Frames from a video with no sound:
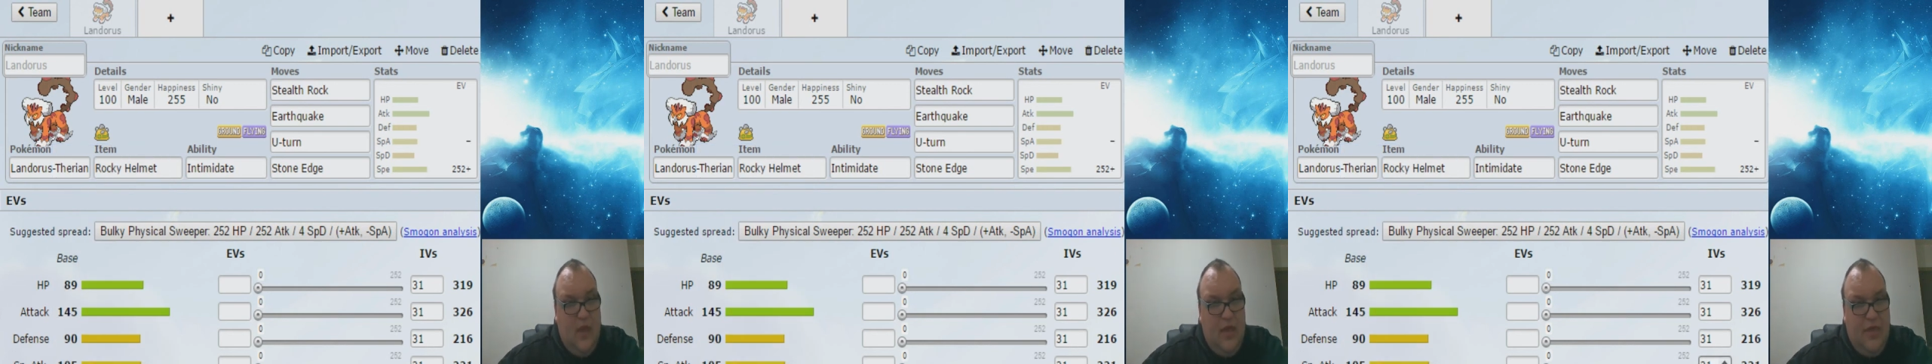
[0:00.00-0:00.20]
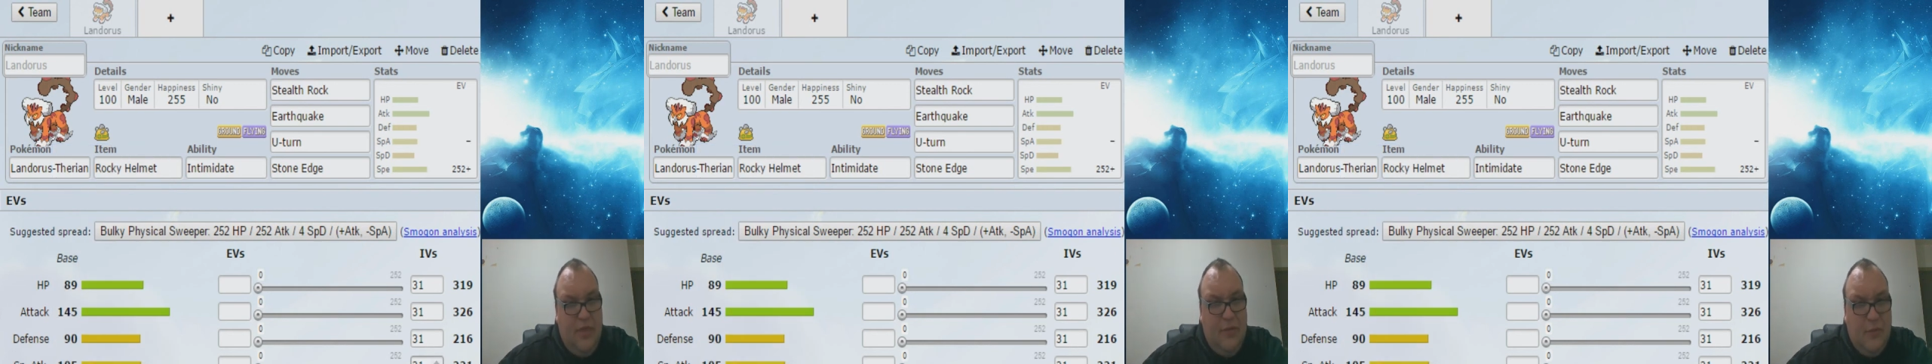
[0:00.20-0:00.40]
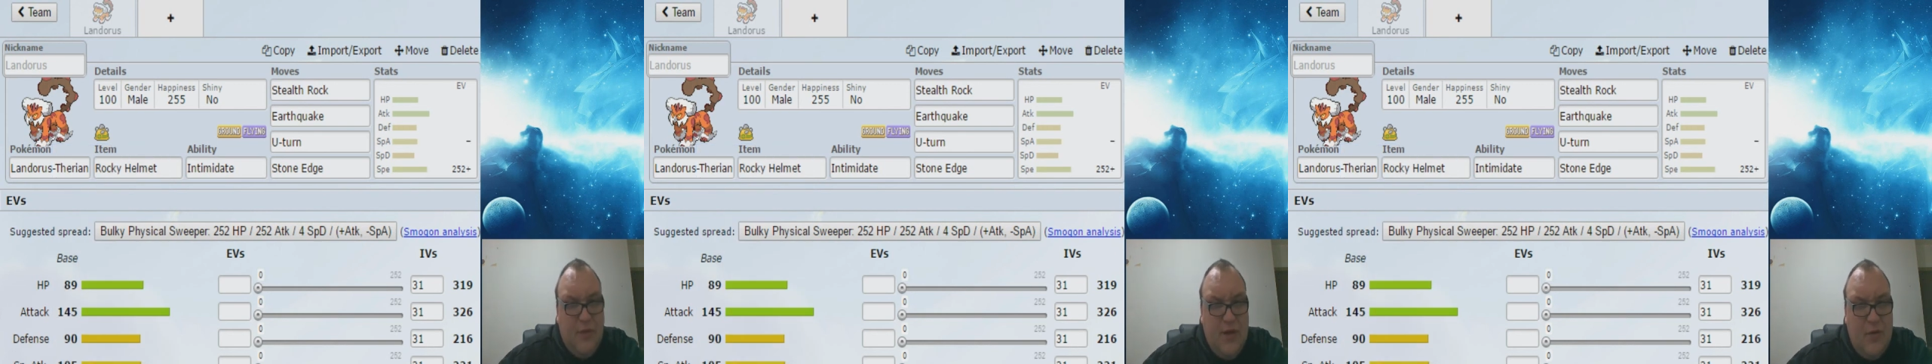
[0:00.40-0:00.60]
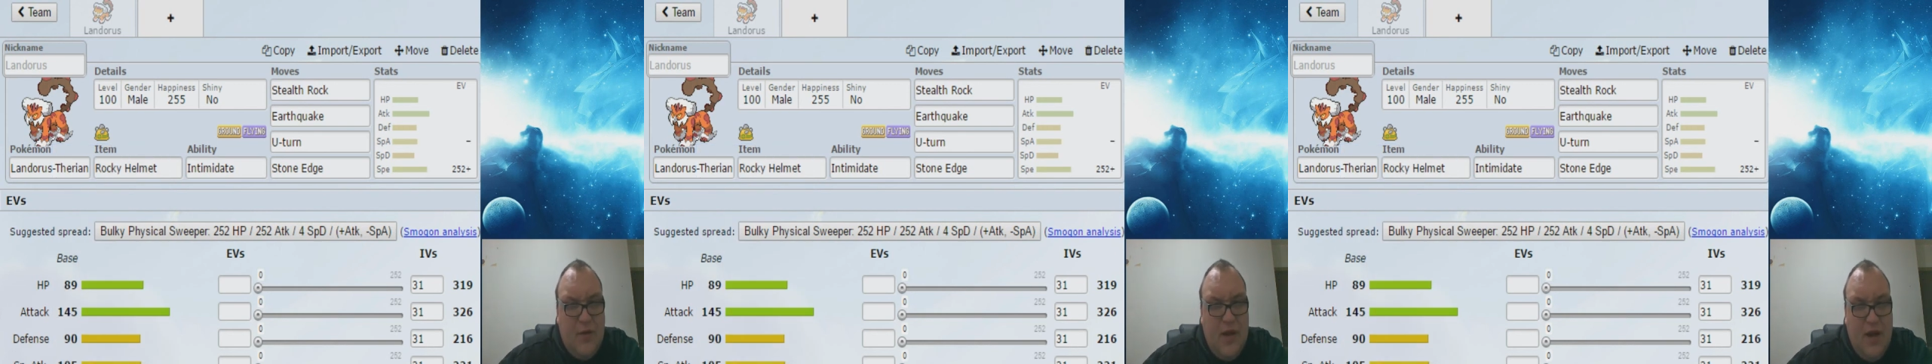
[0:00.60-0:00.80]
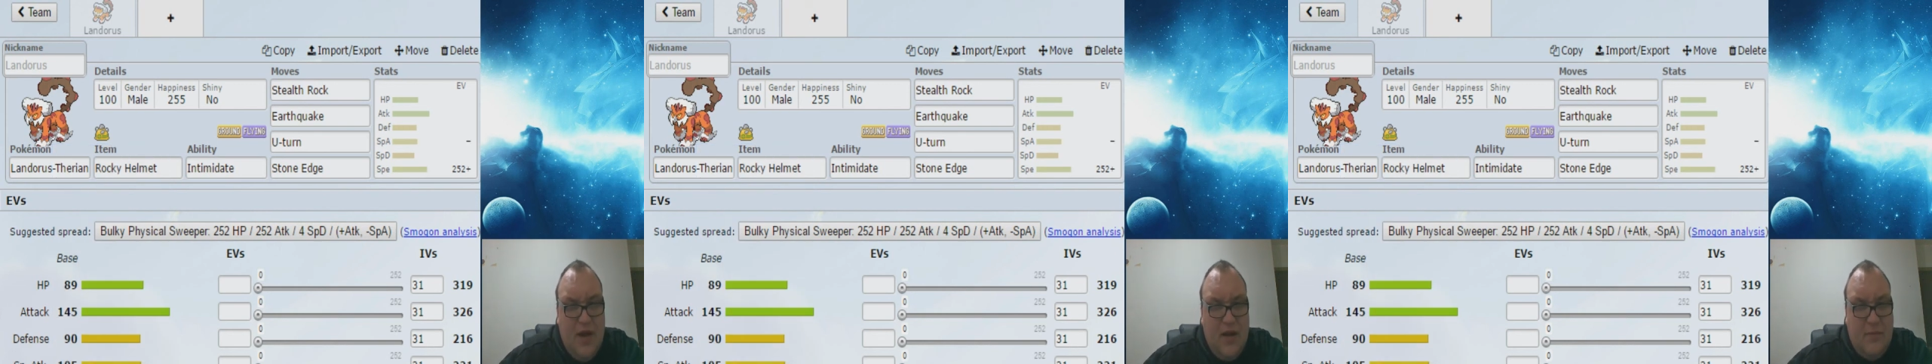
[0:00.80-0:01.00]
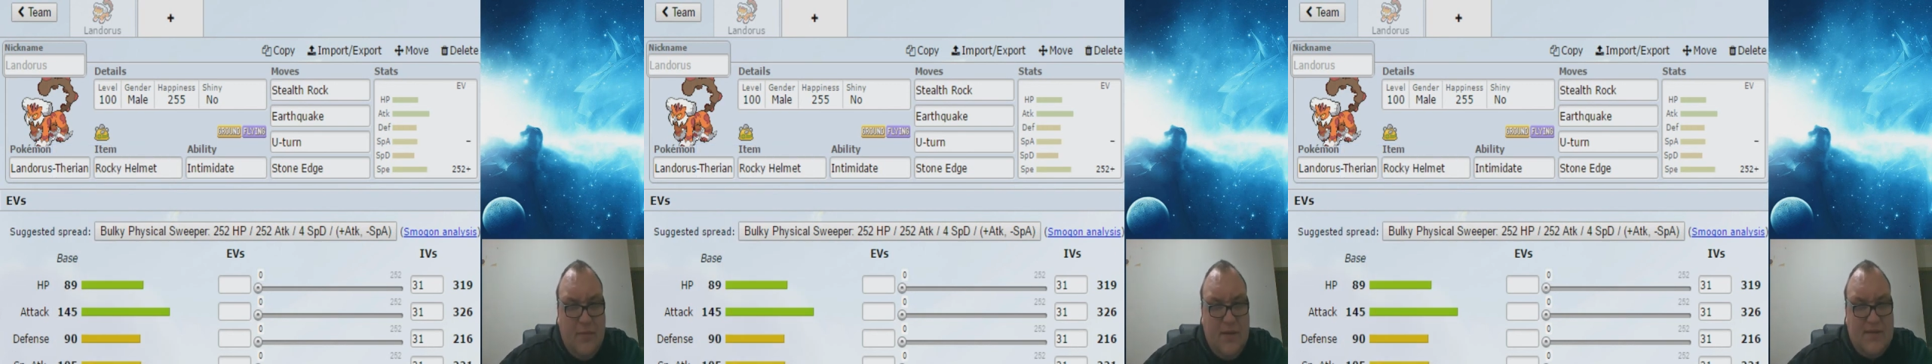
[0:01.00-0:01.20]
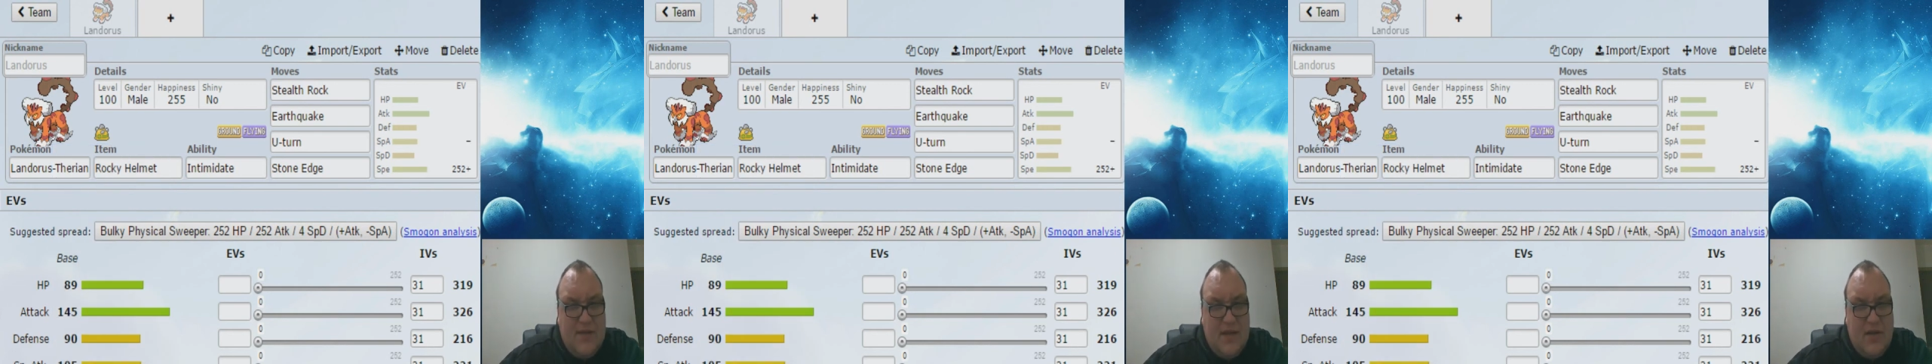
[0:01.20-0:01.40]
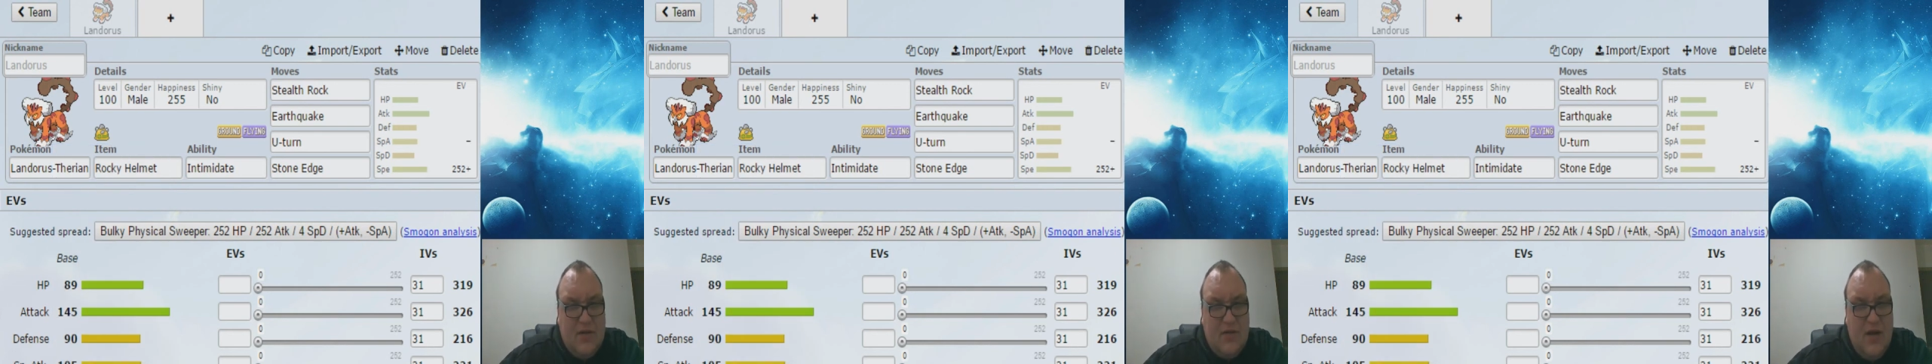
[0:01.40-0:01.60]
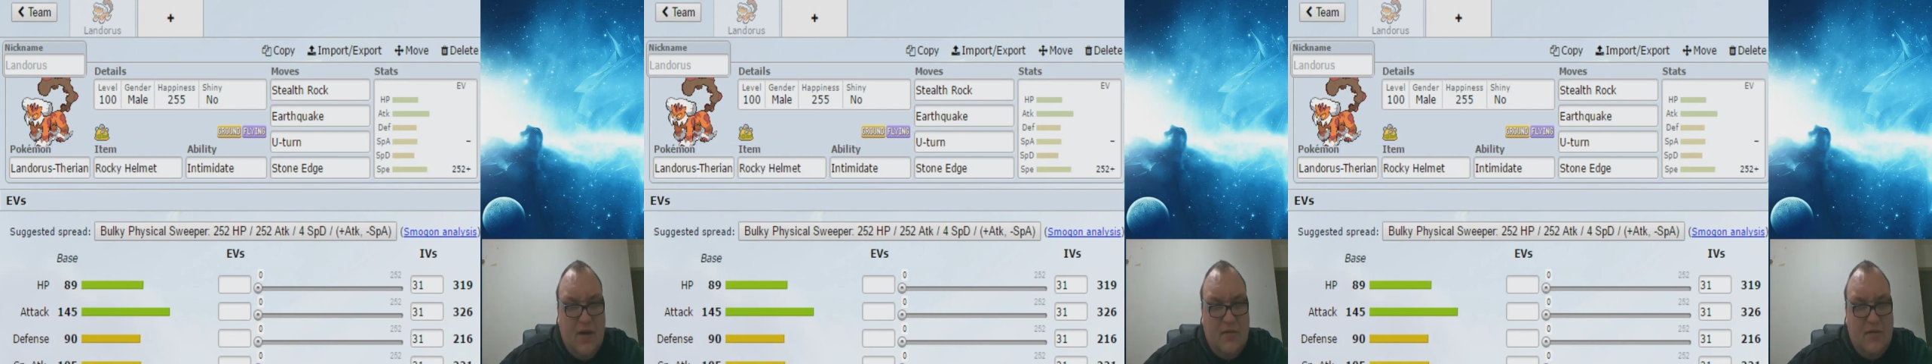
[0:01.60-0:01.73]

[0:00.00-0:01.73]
309 means that you're